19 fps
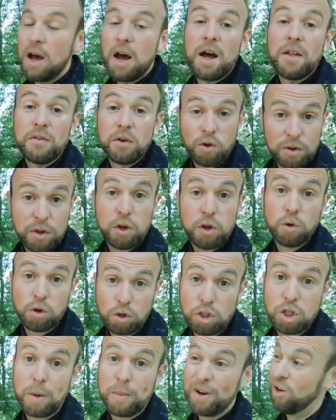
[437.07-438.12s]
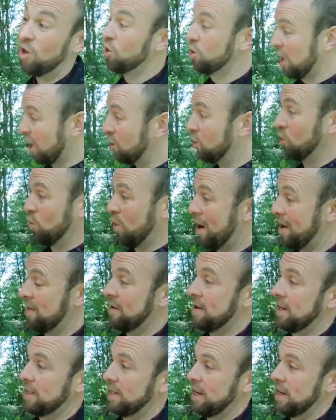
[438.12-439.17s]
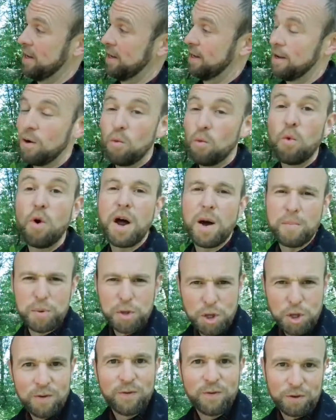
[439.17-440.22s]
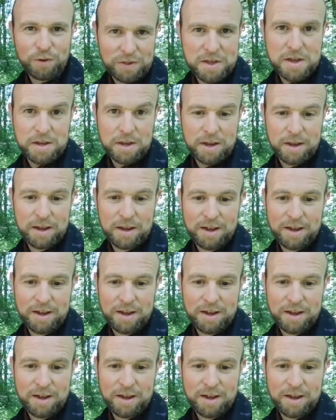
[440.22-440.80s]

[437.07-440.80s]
And they do a good job of looking good while they're at it. What a beautiful thing.